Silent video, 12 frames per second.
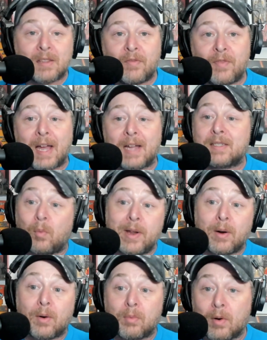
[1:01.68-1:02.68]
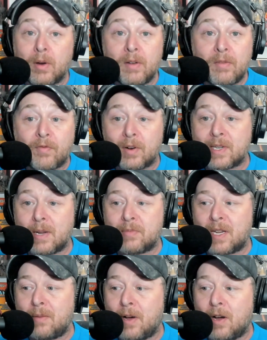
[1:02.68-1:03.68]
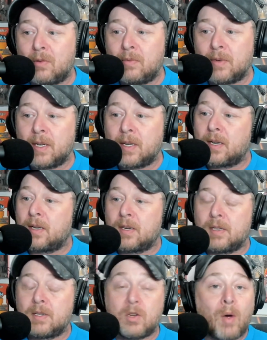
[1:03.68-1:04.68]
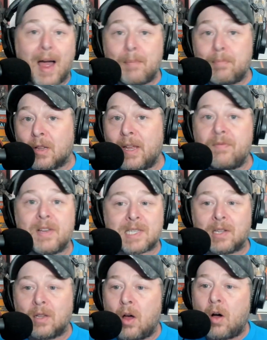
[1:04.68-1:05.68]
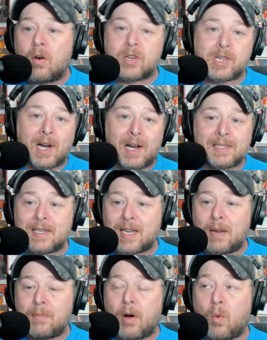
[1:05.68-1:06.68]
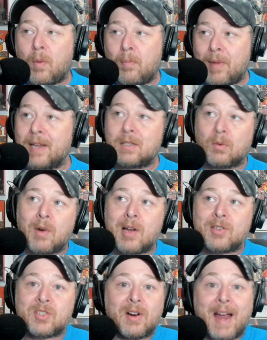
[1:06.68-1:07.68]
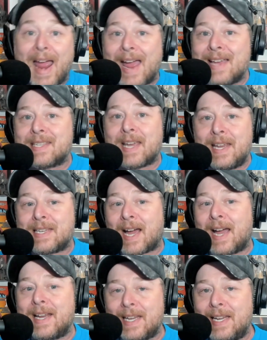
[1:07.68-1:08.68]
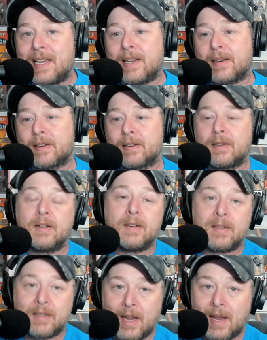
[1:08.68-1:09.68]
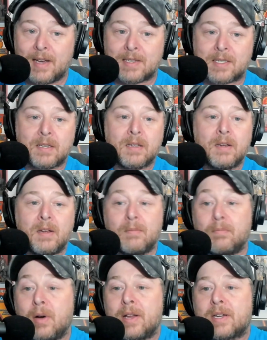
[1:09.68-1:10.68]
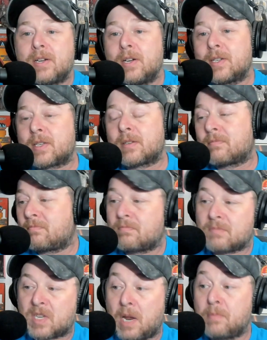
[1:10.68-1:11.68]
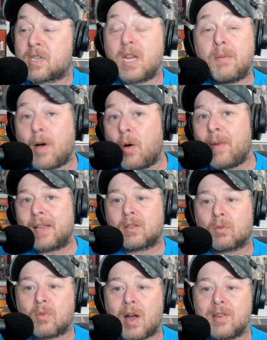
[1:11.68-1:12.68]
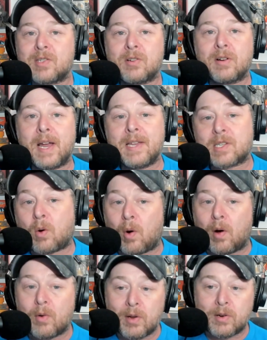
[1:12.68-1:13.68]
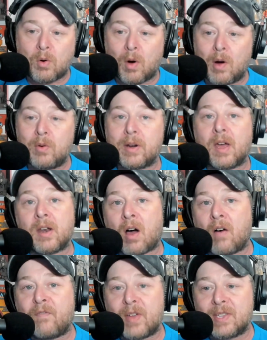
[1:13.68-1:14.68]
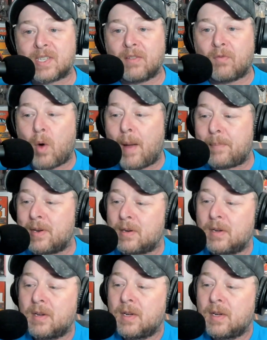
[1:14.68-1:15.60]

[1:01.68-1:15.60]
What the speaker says: the fact that we are rooting for Tim Tebow. Do I believe it's a long shot that Tebow will make the roster as a tight end? Yes, but could Tim Tebow make the roster as quote-unquote an offensive weapon,